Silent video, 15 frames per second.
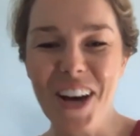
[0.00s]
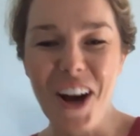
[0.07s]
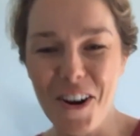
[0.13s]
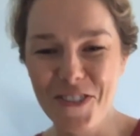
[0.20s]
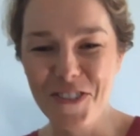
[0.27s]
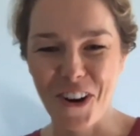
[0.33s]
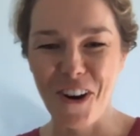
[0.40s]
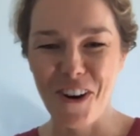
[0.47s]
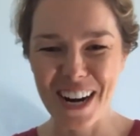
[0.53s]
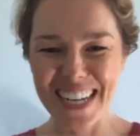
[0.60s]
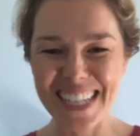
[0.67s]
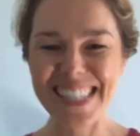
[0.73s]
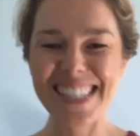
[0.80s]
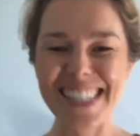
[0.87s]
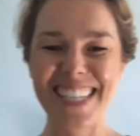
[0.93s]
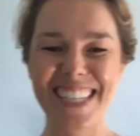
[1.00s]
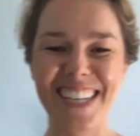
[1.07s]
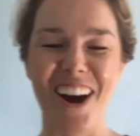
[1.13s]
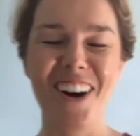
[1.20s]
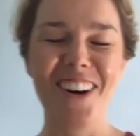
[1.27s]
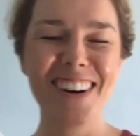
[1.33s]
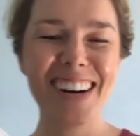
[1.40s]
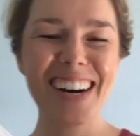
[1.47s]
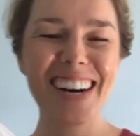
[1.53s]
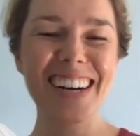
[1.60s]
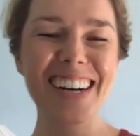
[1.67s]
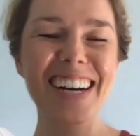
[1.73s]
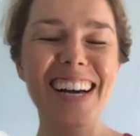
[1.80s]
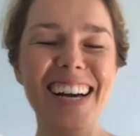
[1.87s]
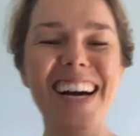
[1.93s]
of course, you know.
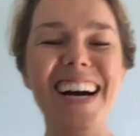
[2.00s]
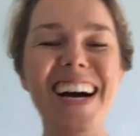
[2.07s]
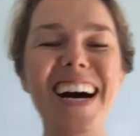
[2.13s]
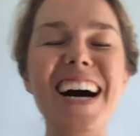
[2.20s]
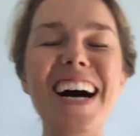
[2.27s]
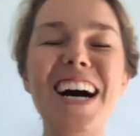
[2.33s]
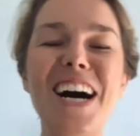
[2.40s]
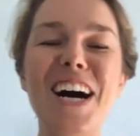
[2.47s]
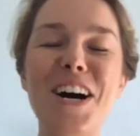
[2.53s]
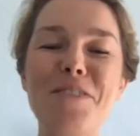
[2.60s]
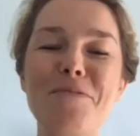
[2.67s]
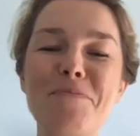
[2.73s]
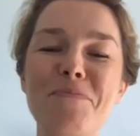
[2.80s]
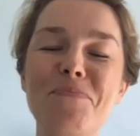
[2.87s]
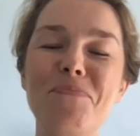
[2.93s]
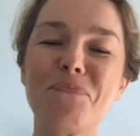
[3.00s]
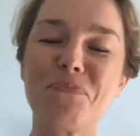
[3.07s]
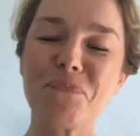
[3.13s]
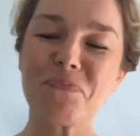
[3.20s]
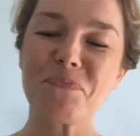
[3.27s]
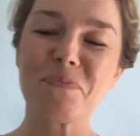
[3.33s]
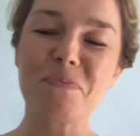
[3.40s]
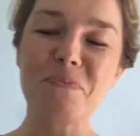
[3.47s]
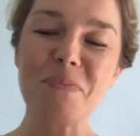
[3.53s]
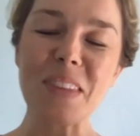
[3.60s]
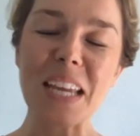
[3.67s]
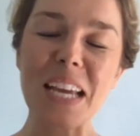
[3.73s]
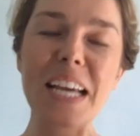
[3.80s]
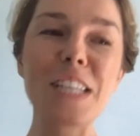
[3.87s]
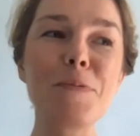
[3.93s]
Um,
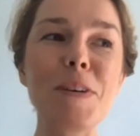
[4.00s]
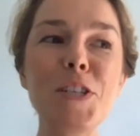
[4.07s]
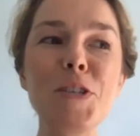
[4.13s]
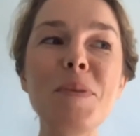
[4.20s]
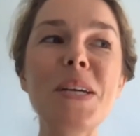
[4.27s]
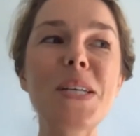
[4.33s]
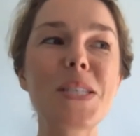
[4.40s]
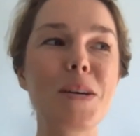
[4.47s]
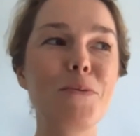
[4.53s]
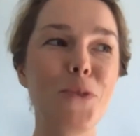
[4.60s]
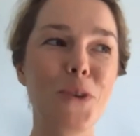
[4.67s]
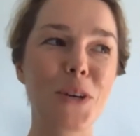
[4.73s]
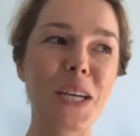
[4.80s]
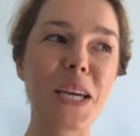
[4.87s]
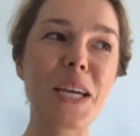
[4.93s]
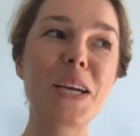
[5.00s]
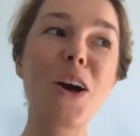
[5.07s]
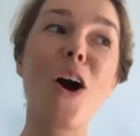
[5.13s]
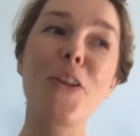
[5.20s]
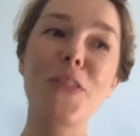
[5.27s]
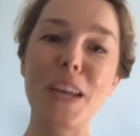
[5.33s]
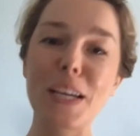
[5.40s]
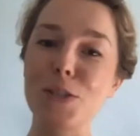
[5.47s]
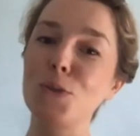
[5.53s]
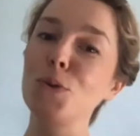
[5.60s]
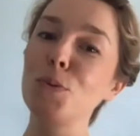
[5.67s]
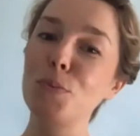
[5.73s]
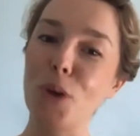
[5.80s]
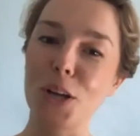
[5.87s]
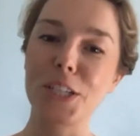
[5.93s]
especially because I'm working on that
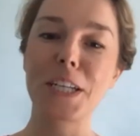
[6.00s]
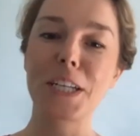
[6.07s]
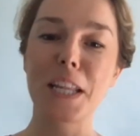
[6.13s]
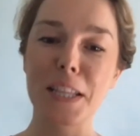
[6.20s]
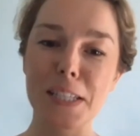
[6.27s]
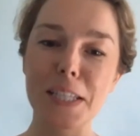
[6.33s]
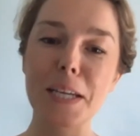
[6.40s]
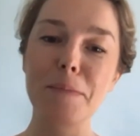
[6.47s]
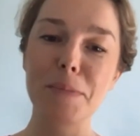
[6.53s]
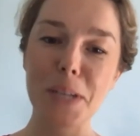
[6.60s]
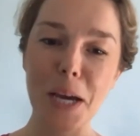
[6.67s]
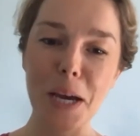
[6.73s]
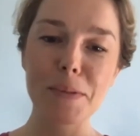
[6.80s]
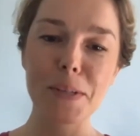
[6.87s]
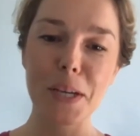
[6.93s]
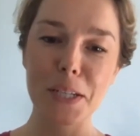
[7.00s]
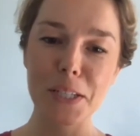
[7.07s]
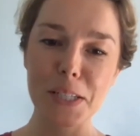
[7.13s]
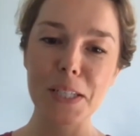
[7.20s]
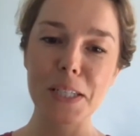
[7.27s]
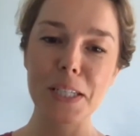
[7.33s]
school project at the same time. So I just need to